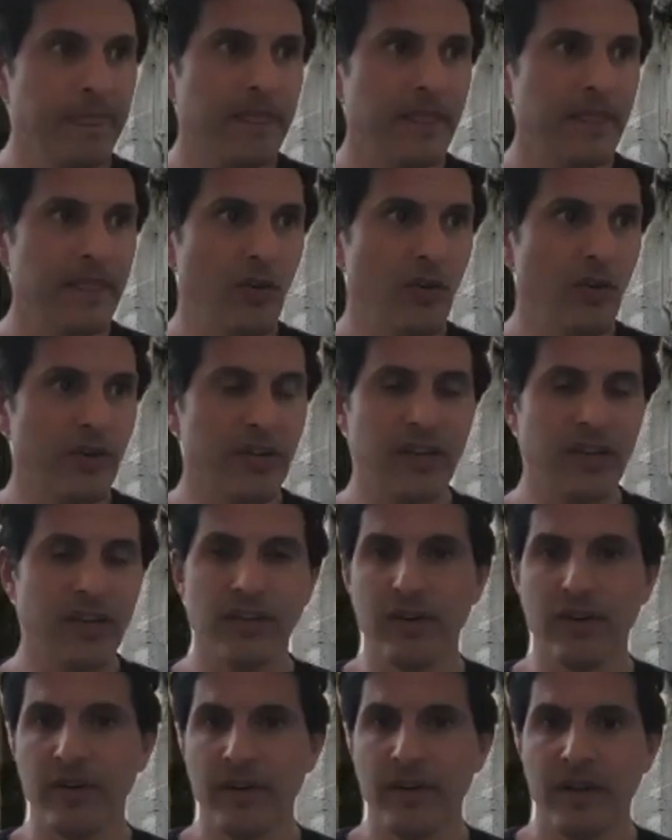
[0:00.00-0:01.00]
you're
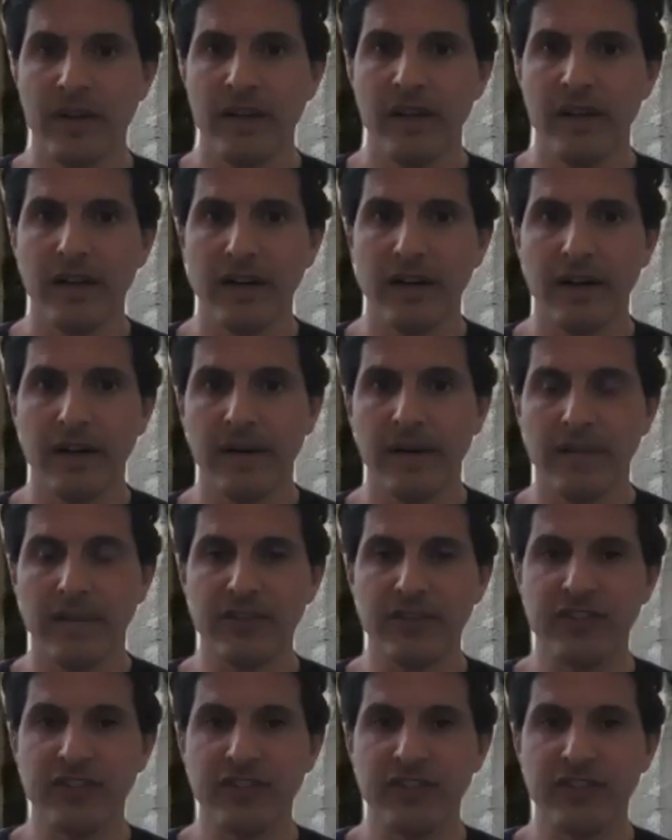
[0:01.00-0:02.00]
either a
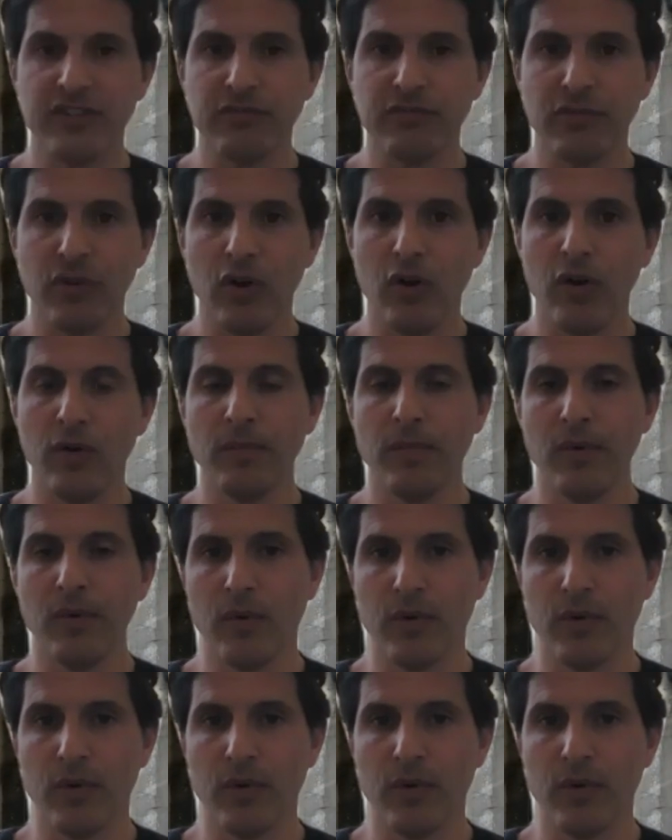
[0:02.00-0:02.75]
citizen of Rome